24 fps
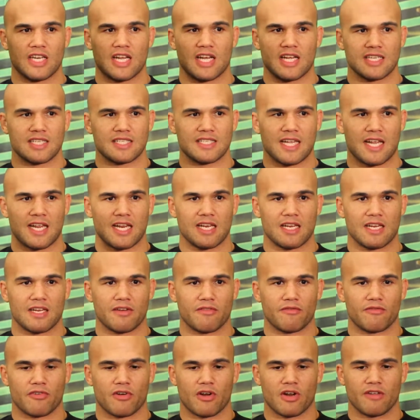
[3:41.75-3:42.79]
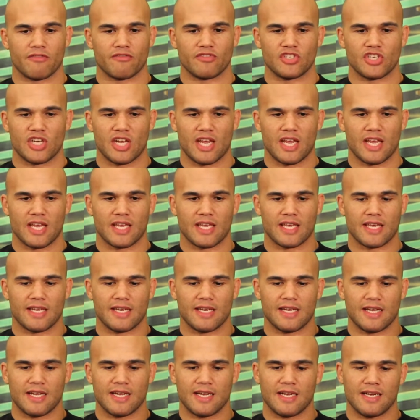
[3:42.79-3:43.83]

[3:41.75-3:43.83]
not standing in front of Jake. And